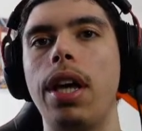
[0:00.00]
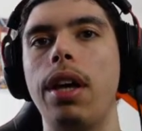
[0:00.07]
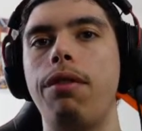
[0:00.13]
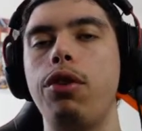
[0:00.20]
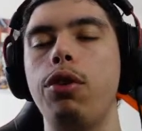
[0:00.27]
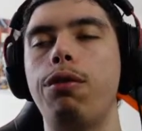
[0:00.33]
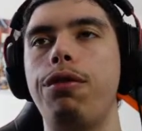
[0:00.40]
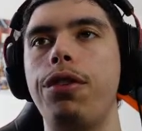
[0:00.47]

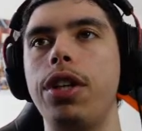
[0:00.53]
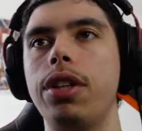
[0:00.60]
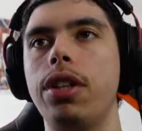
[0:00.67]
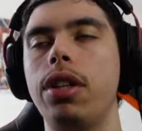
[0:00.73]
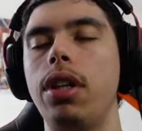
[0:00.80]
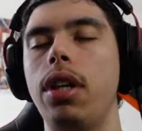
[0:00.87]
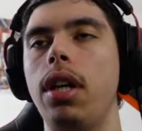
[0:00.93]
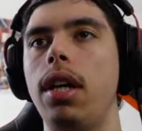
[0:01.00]
if you
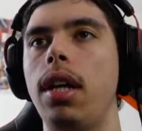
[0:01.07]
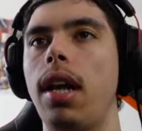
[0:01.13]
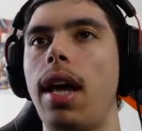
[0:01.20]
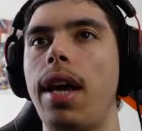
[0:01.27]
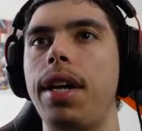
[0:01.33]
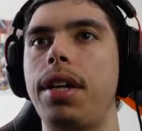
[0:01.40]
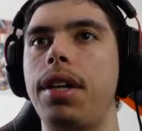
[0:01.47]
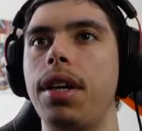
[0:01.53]
feel
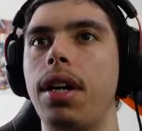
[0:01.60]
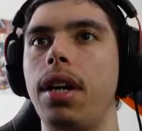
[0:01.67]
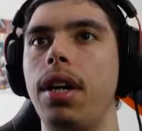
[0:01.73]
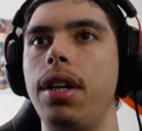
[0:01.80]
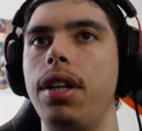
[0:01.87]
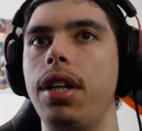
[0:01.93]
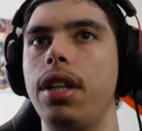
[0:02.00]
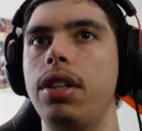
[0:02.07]
like
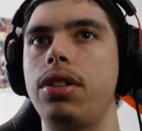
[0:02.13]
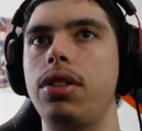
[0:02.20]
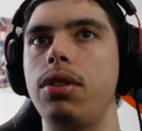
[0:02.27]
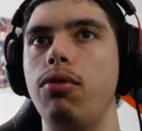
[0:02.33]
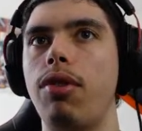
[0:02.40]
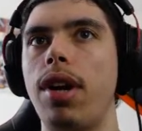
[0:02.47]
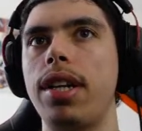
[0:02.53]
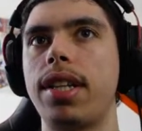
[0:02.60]
it's
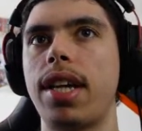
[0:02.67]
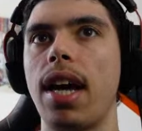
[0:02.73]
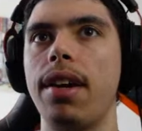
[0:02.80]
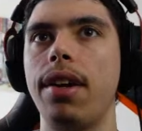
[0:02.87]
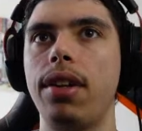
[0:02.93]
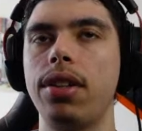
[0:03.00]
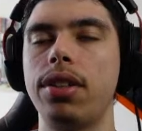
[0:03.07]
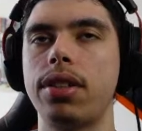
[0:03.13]
red
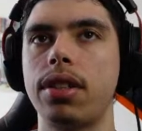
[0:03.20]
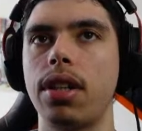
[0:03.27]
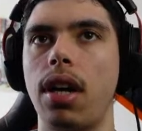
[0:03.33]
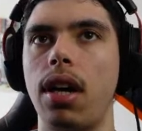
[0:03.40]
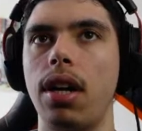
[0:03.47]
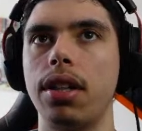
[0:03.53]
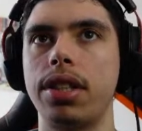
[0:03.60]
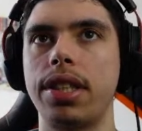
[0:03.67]
candles
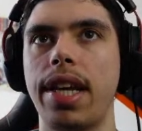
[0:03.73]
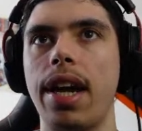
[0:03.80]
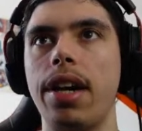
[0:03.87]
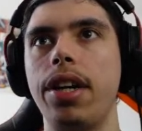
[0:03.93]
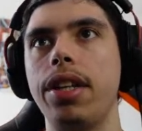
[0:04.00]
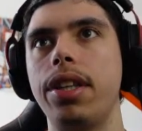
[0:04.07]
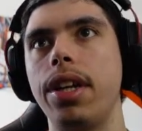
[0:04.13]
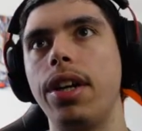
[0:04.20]
are
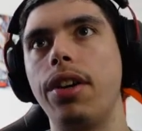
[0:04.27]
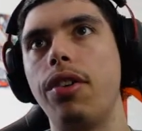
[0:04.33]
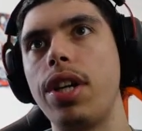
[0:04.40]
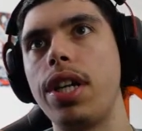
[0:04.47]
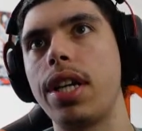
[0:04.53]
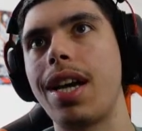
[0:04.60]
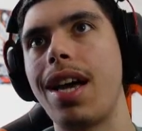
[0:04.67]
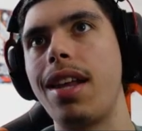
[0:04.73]
scarier than
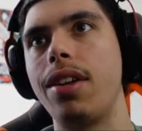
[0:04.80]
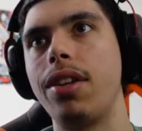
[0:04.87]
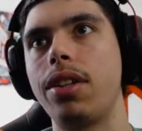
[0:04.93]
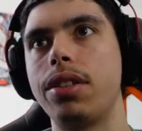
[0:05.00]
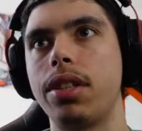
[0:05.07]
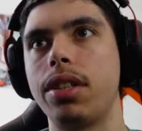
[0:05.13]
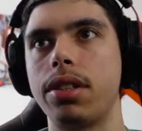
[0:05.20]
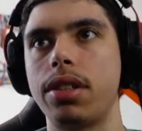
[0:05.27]
green
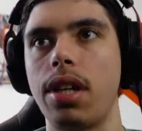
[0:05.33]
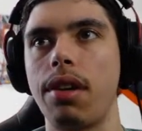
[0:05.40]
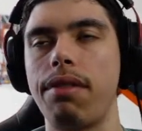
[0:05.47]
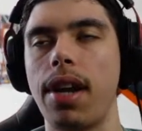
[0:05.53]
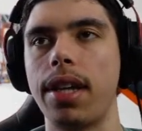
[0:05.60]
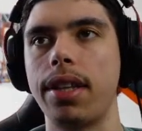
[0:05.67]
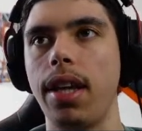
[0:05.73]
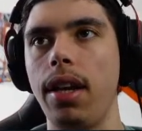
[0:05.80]
candles and
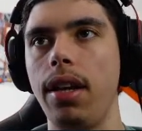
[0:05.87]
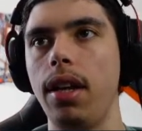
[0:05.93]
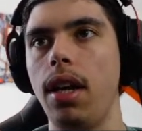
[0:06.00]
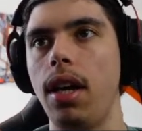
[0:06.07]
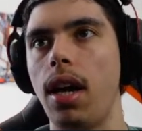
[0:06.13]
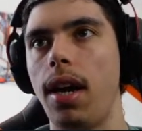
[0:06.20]
stuff like that,